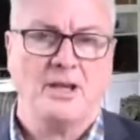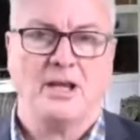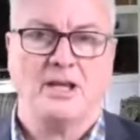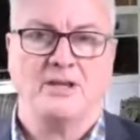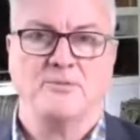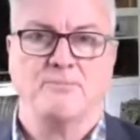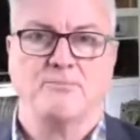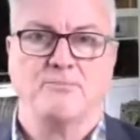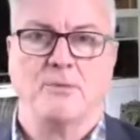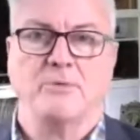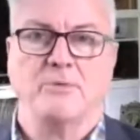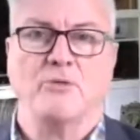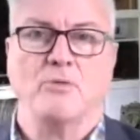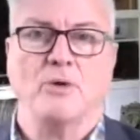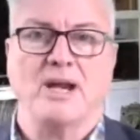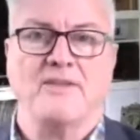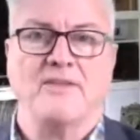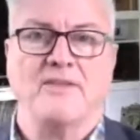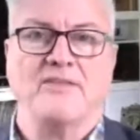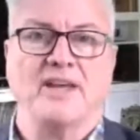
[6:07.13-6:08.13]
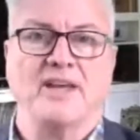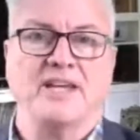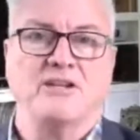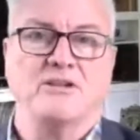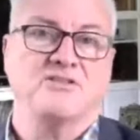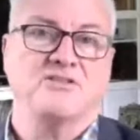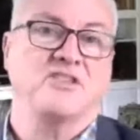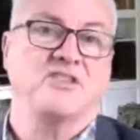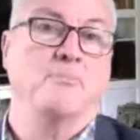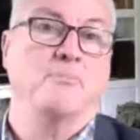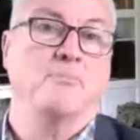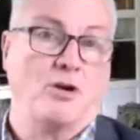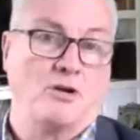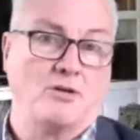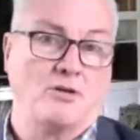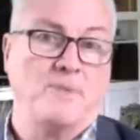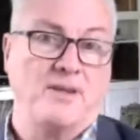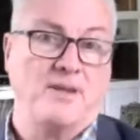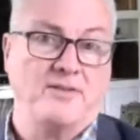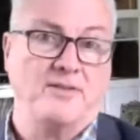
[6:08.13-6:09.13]
And you're probably aware that they use the
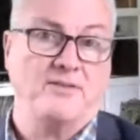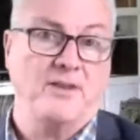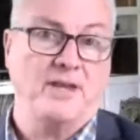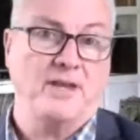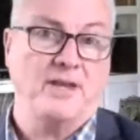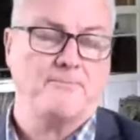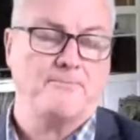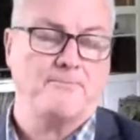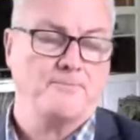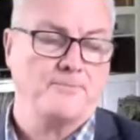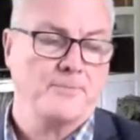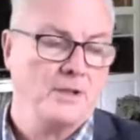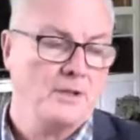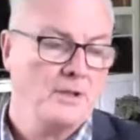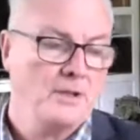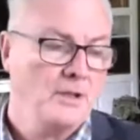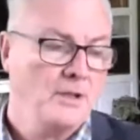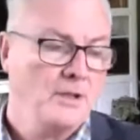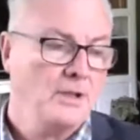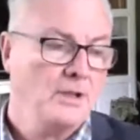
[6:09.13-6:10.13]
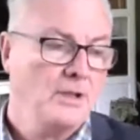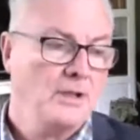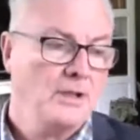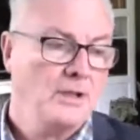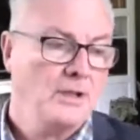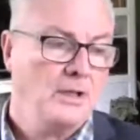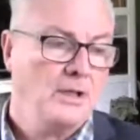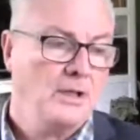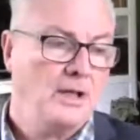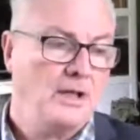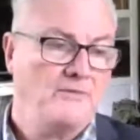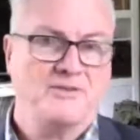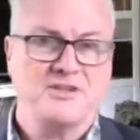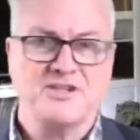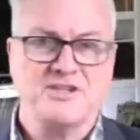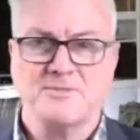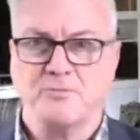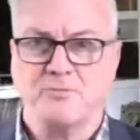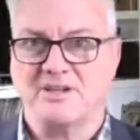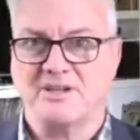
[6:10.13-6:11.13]
block method there.
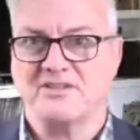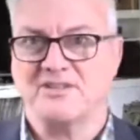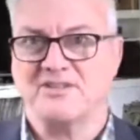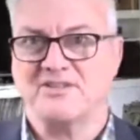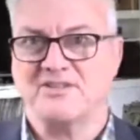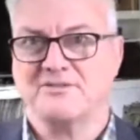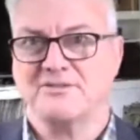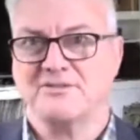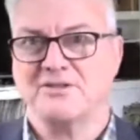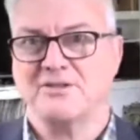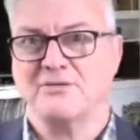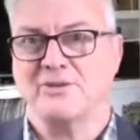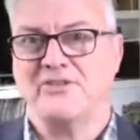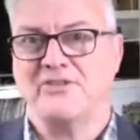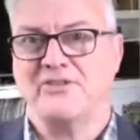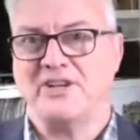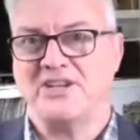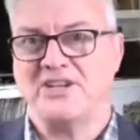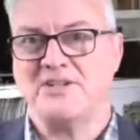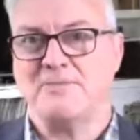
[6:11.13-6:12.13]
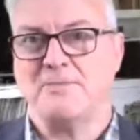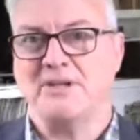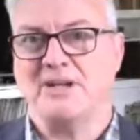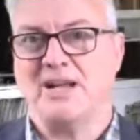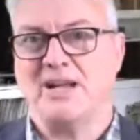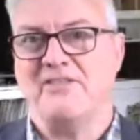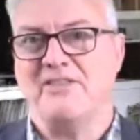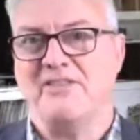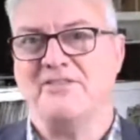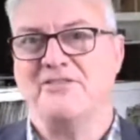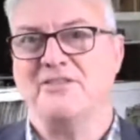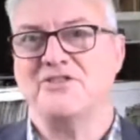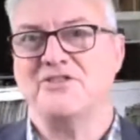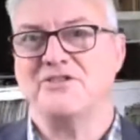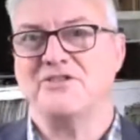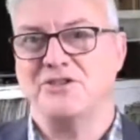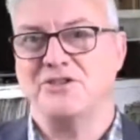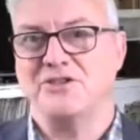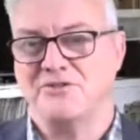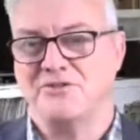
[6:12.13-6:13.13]
This brings us to assessment and then
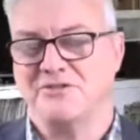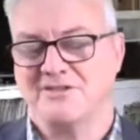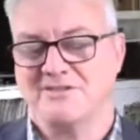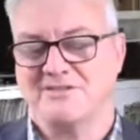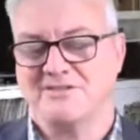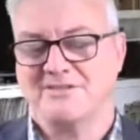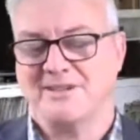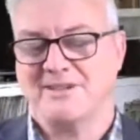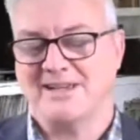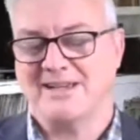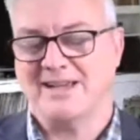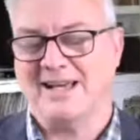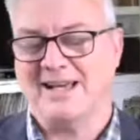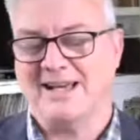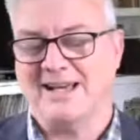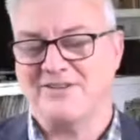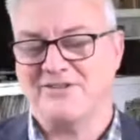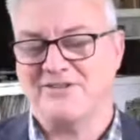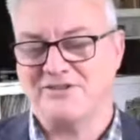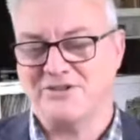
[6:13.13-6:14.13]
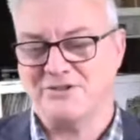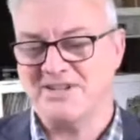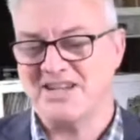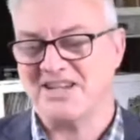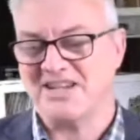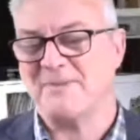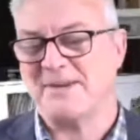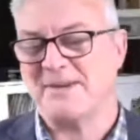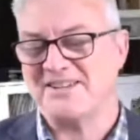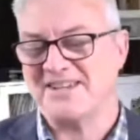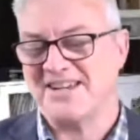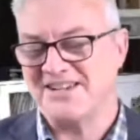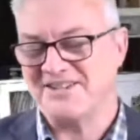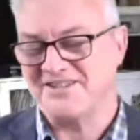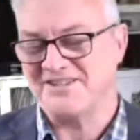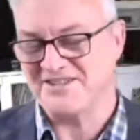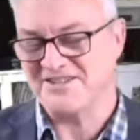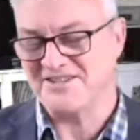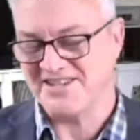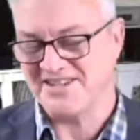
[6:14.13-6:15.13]
student
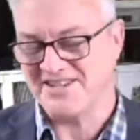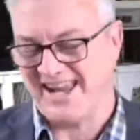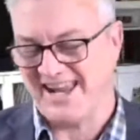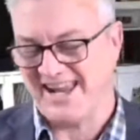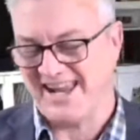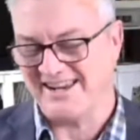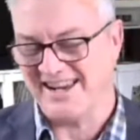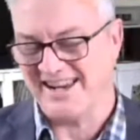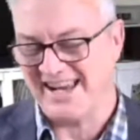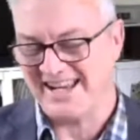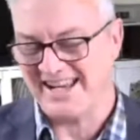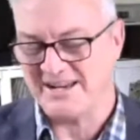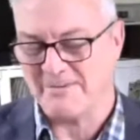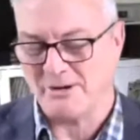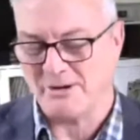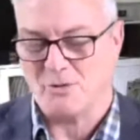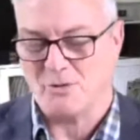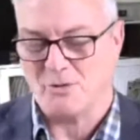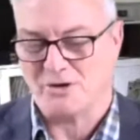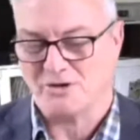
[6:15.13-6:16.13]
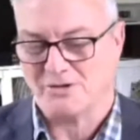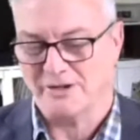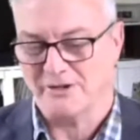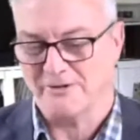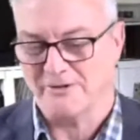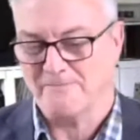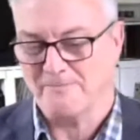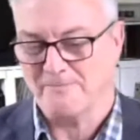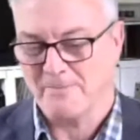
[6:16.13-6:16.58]
expectations and academic workload.